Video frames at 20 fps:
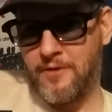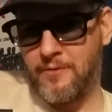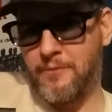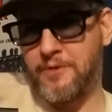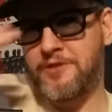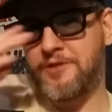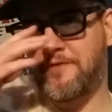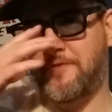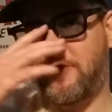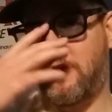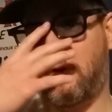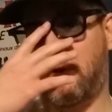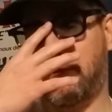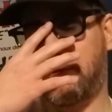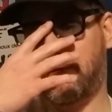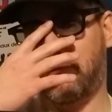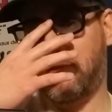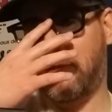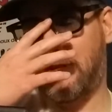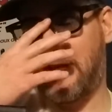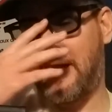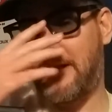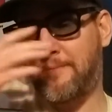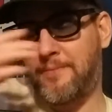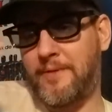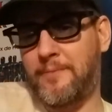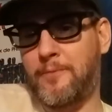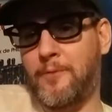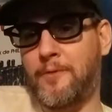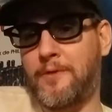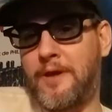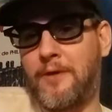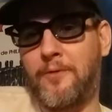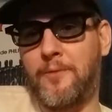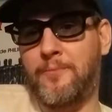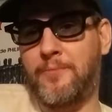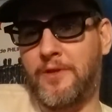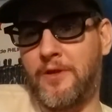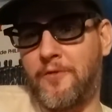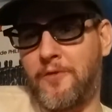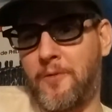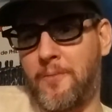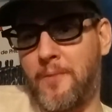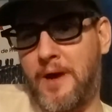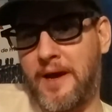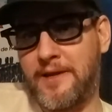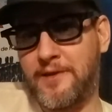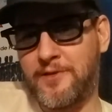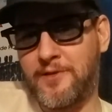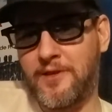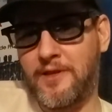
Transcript: which of course a lot of people, that would blow their minds.